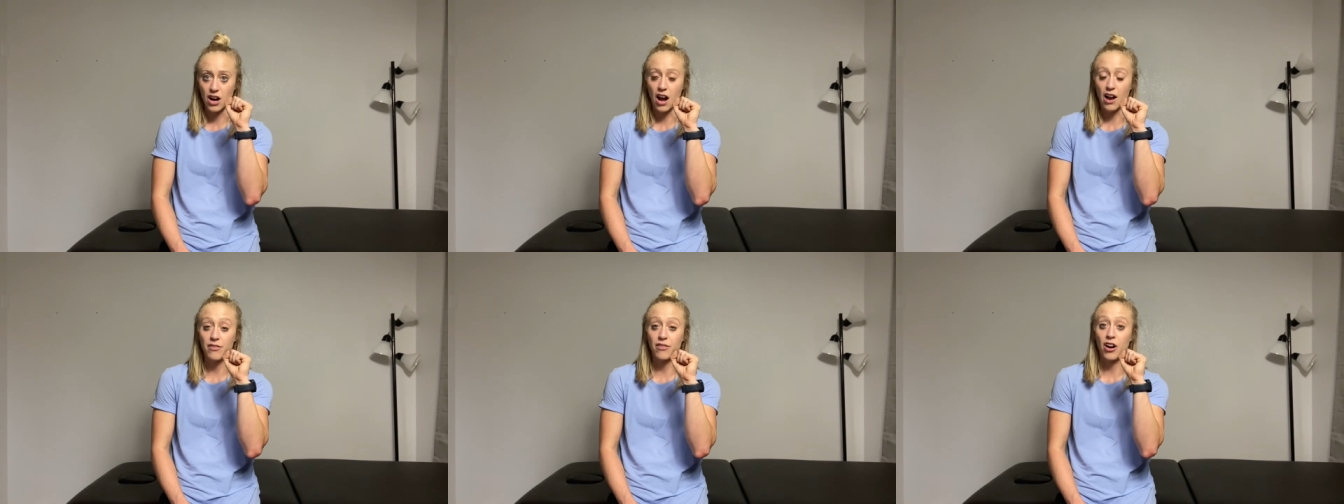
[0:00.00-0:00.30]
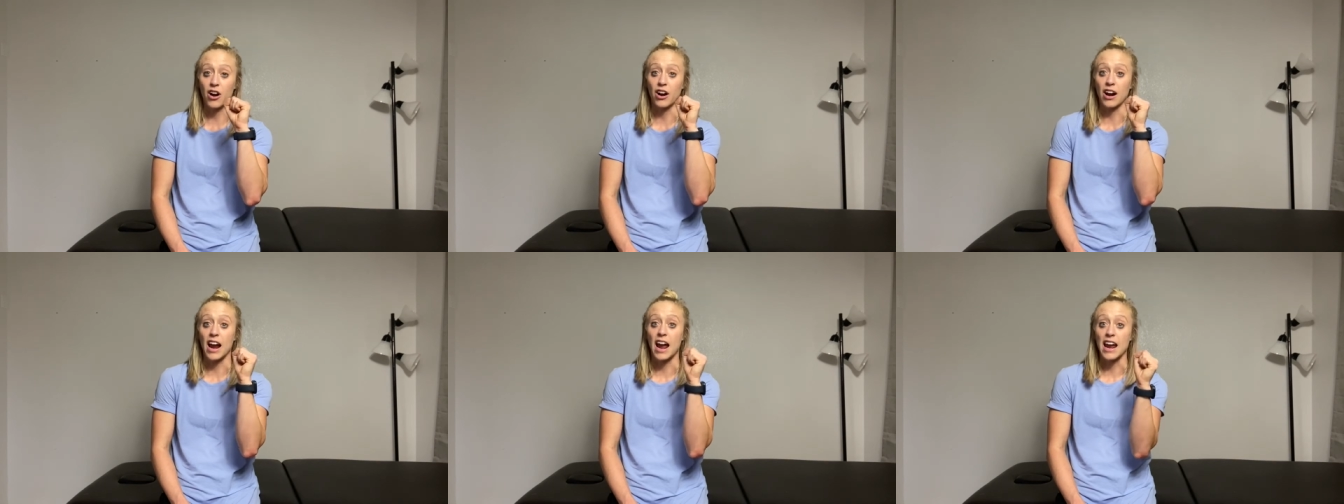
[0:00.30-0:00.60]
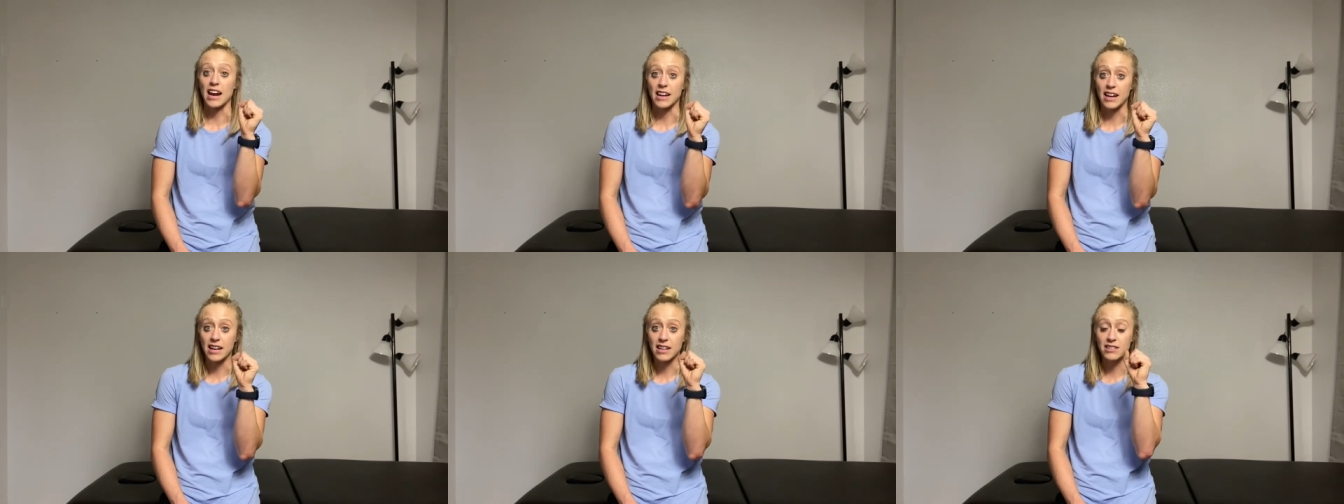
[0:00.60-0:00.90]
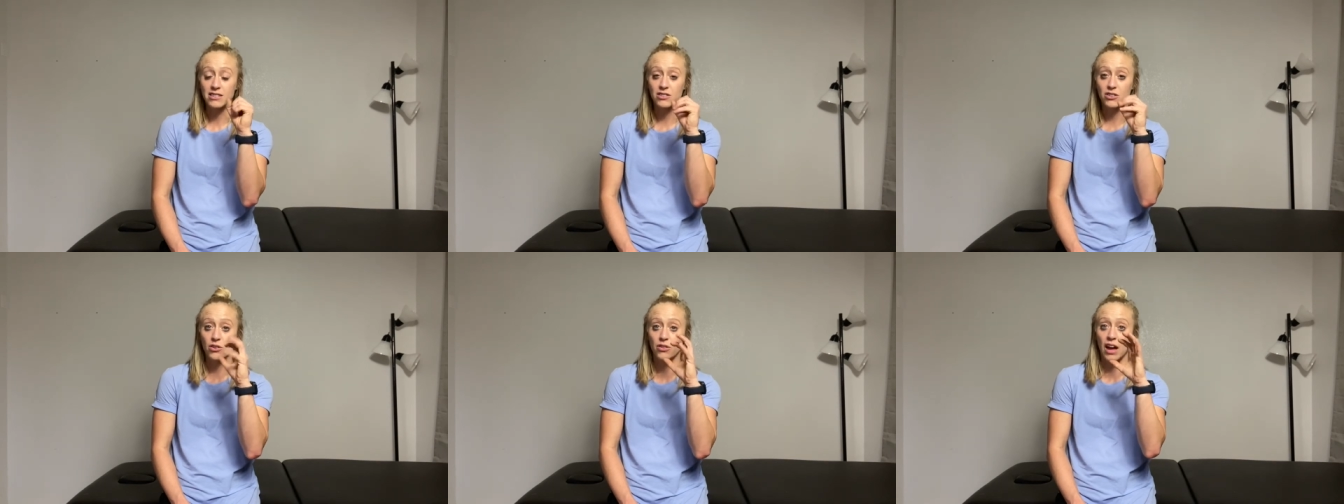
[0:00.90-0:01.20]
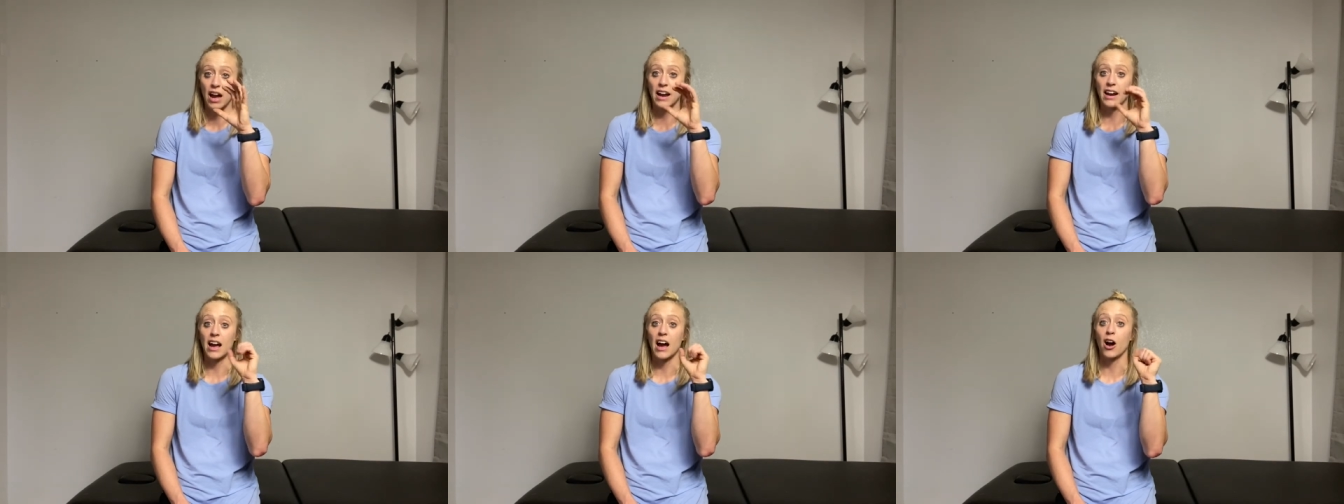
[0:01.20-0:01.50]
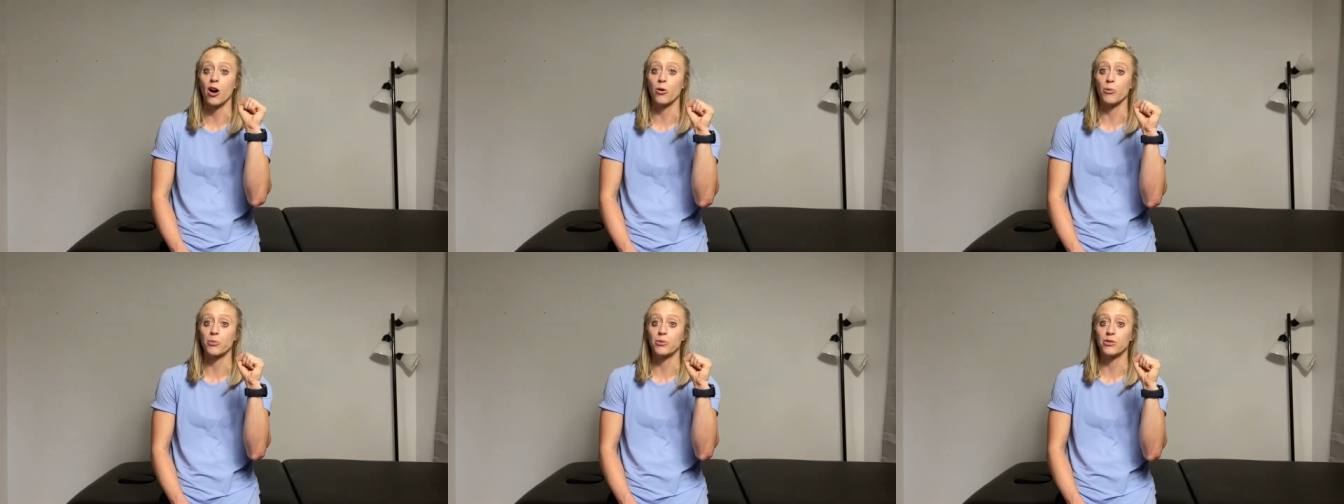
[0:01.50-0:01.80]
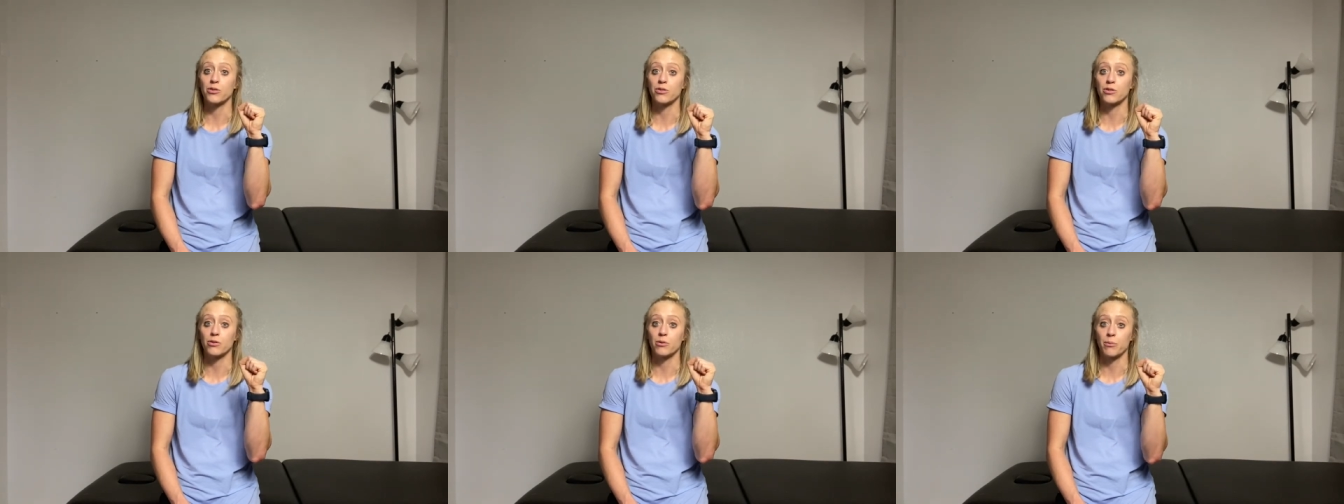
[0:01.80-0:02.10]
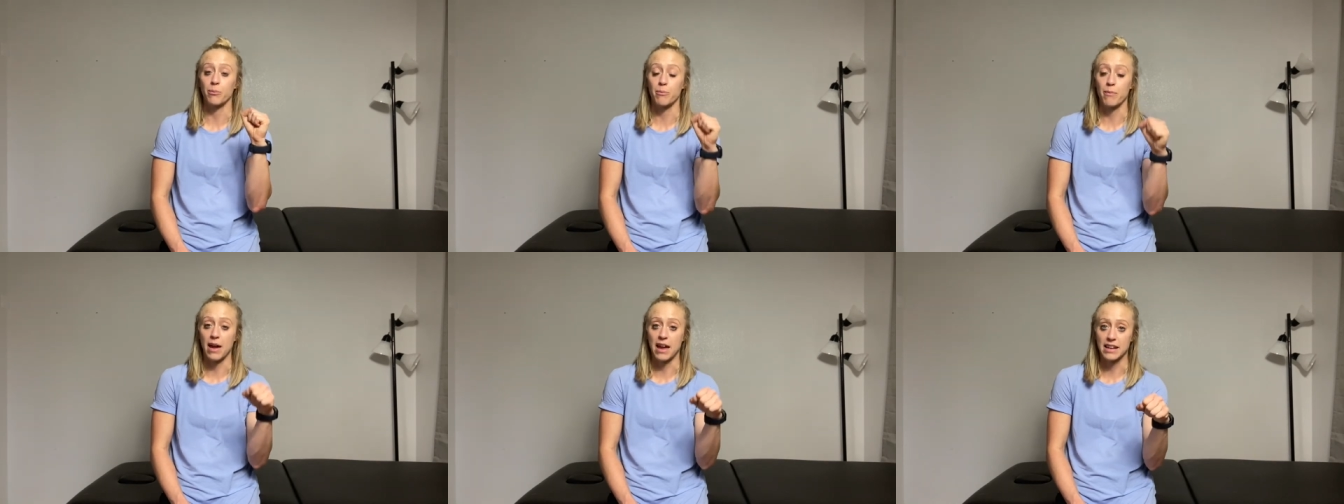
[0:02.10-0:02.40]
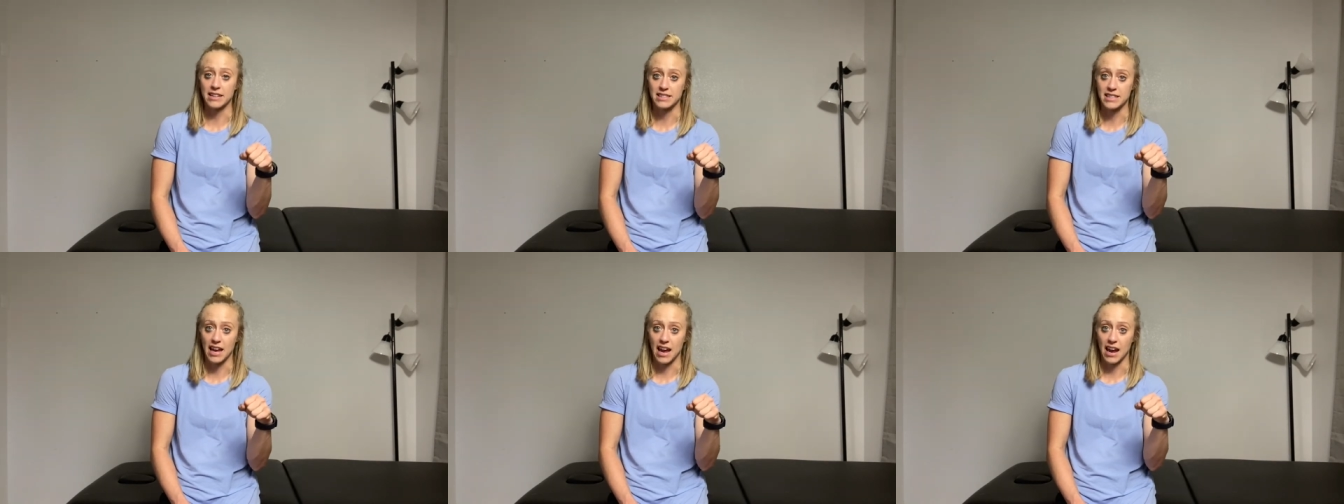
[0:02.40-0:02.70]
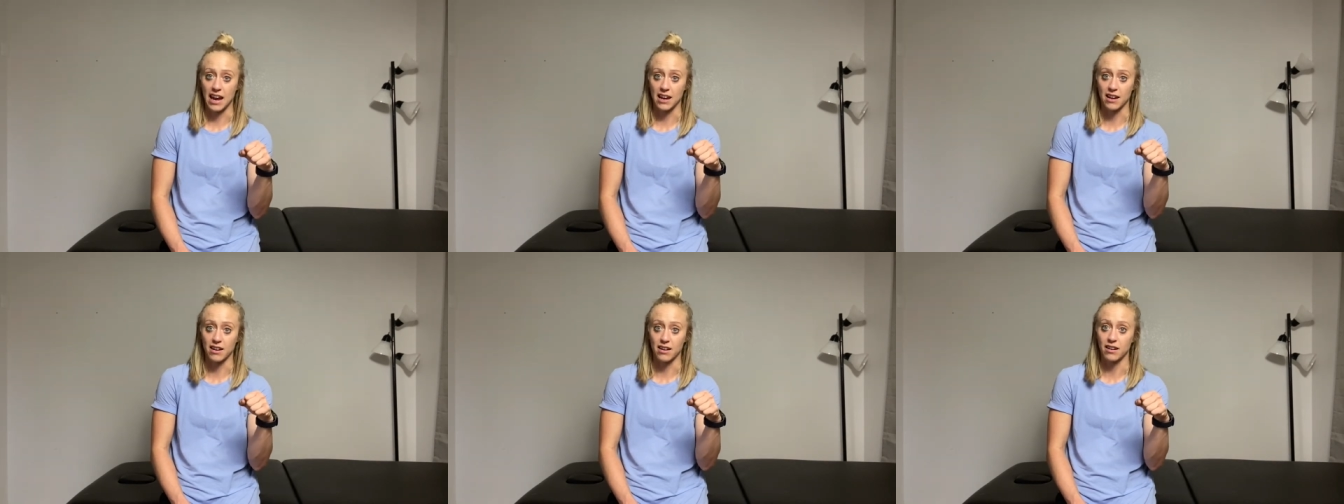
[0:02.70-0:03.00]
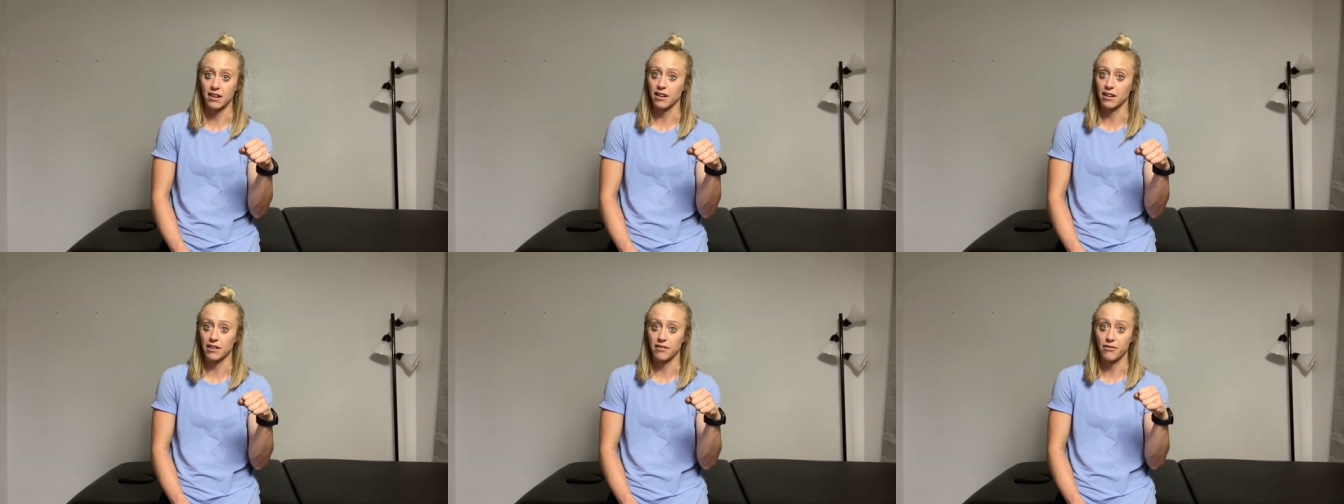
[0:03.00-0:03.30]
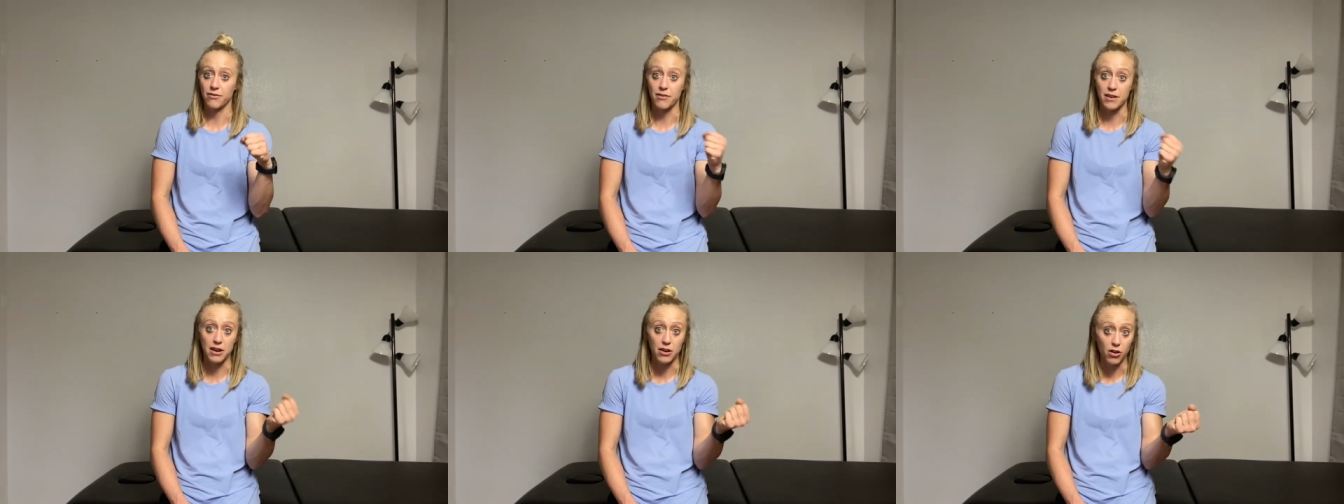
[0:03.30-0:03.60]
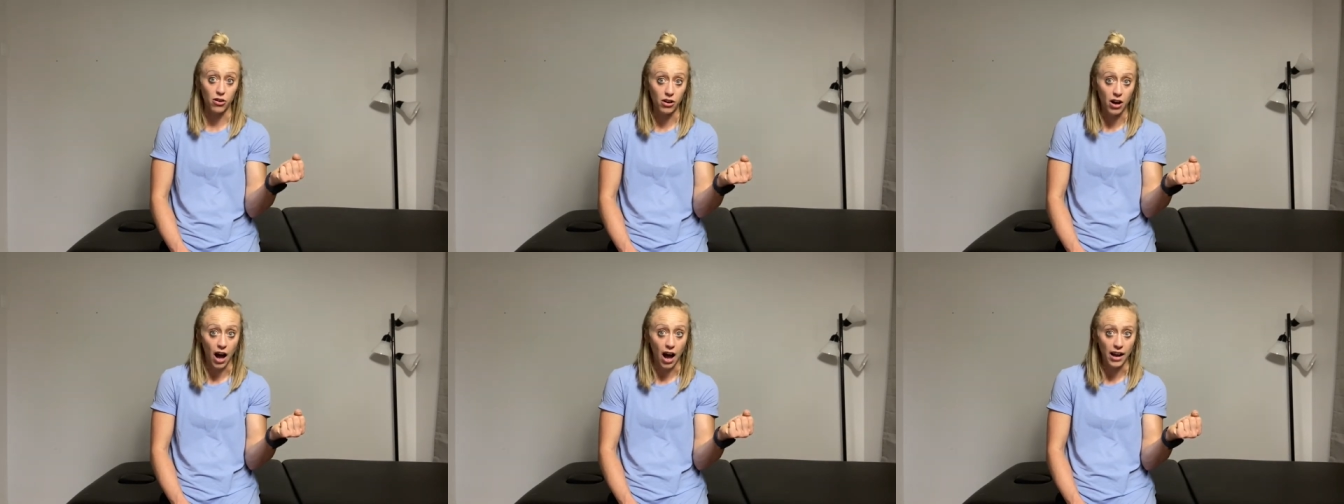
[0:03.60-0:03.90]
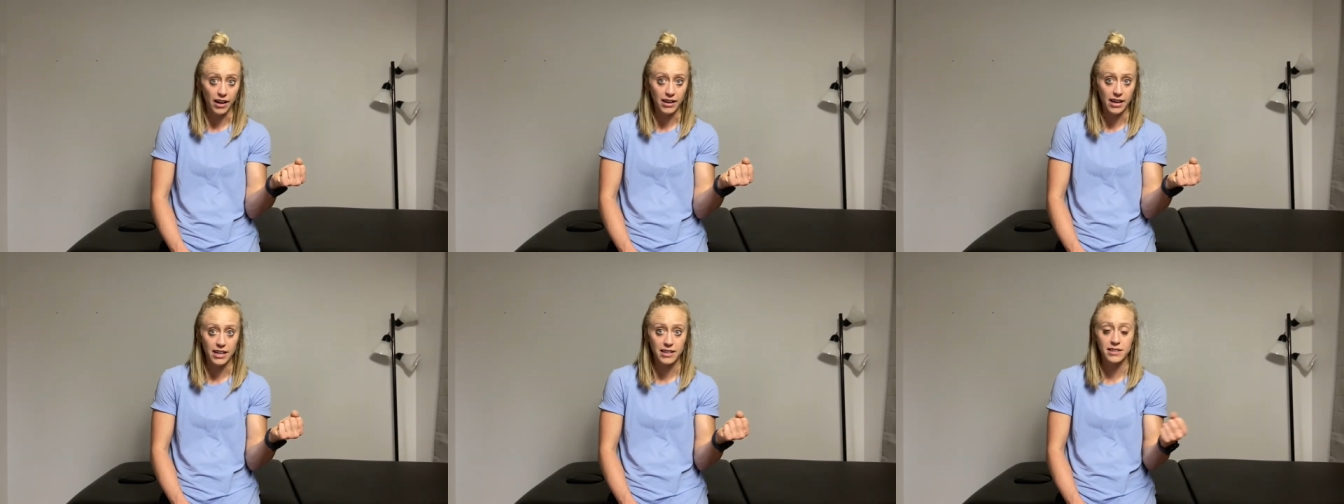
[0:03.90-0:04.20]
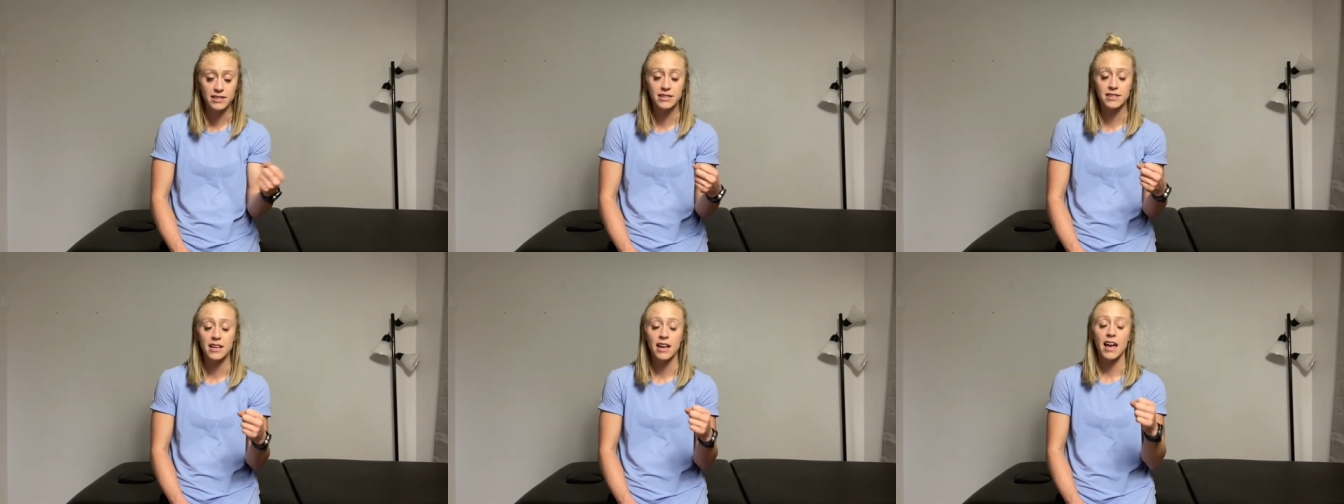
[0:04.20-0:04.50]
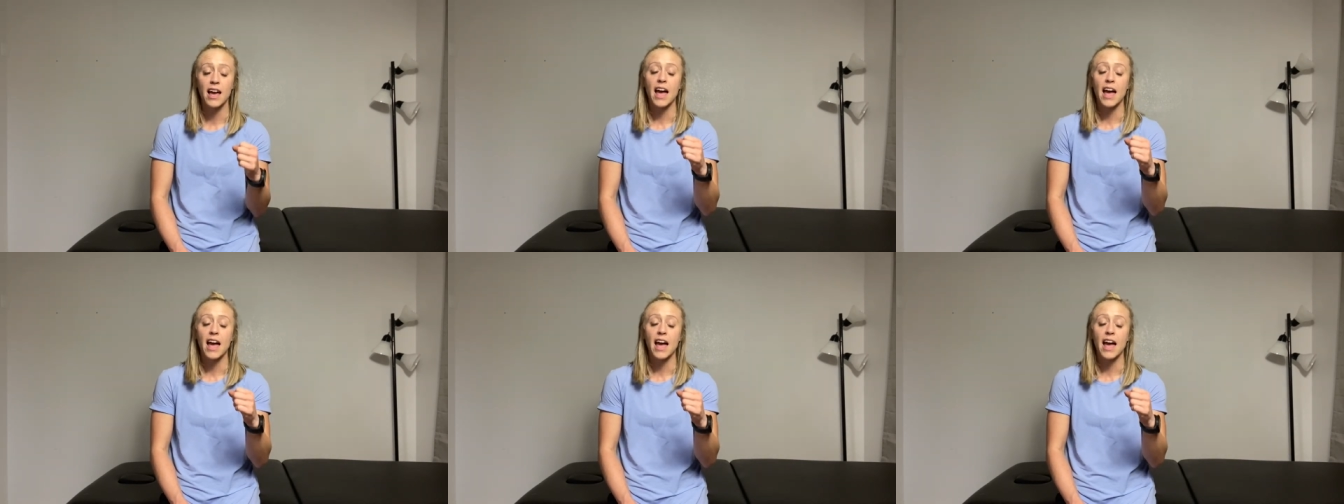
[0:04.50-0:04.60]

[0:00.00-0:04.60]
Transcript: of our anus, so that helps maintain fecal continence,